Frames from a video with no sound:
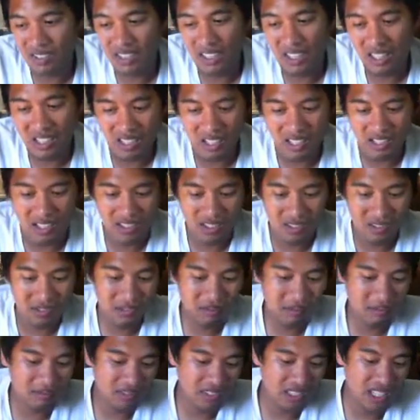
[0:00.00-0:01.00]
you know,
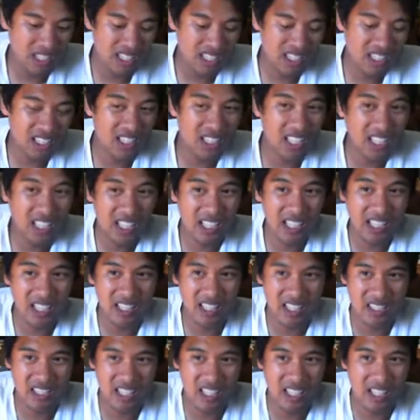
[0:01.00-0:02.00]
has a name
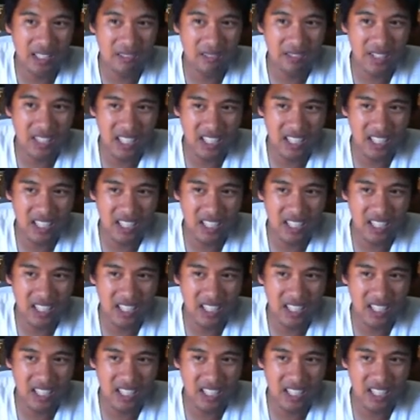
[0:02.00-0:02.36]
has name